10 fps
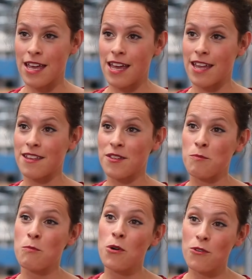and
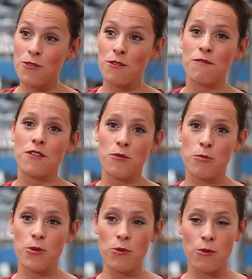that most of these
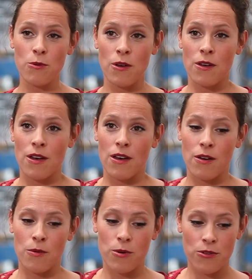
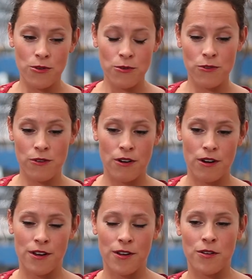bottles
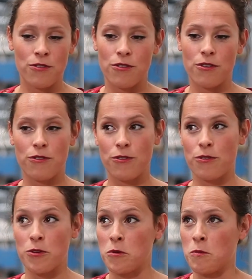are
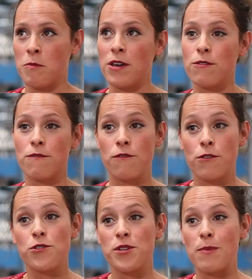just made of
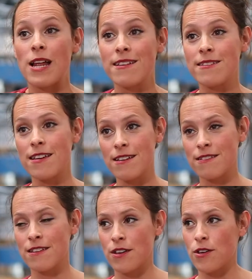virgin
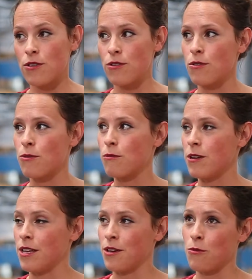plastics. You
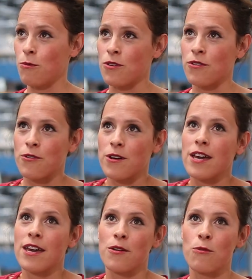really wonder,
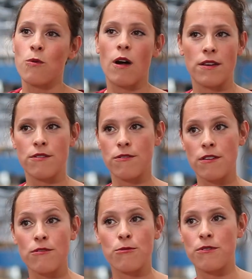okay, why
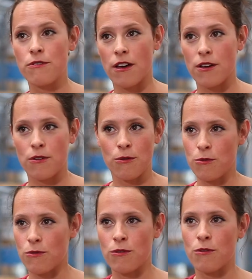isn't it
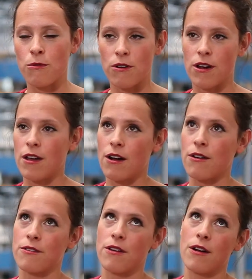recycled, or why
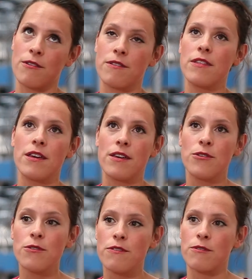aren't they
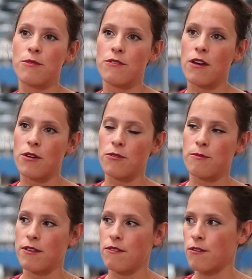using
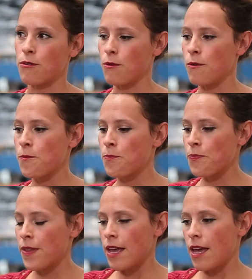recycled material?
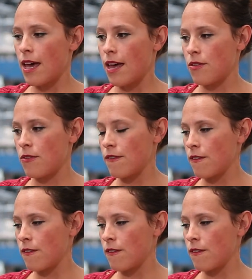And